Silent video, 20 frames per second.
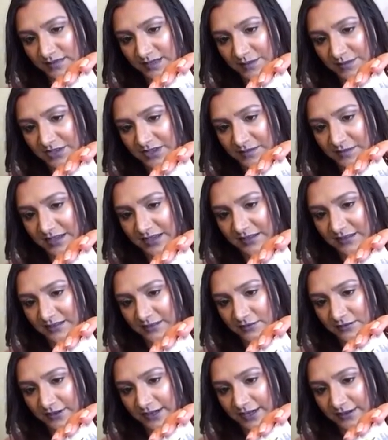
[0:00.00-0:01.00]
I'm just being
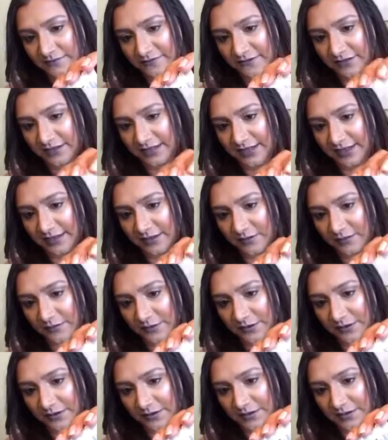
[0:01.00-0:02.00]
so careful that I don't
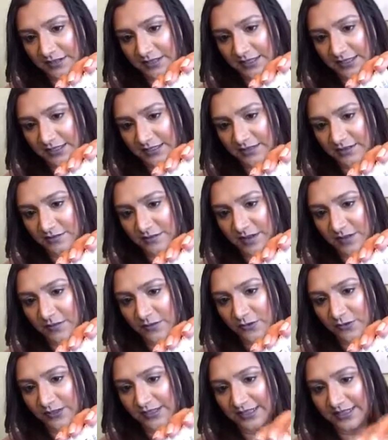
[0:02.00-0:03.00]
want it to be
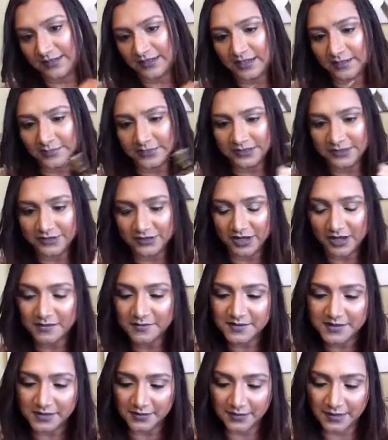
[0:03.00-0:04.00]
more than a couple
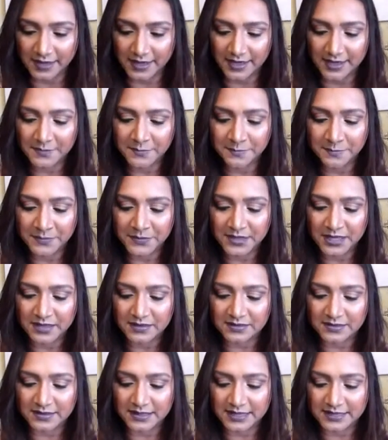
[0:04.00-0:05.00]
drops. Okay,
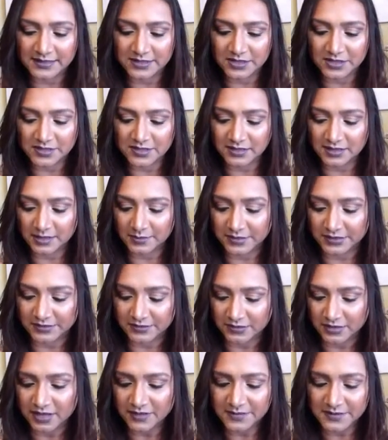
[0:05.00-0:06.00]
so that's just a couple
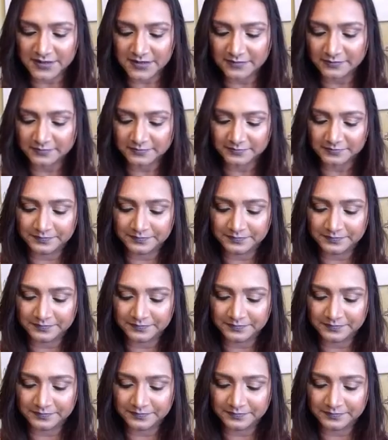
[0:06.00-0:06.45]
drops.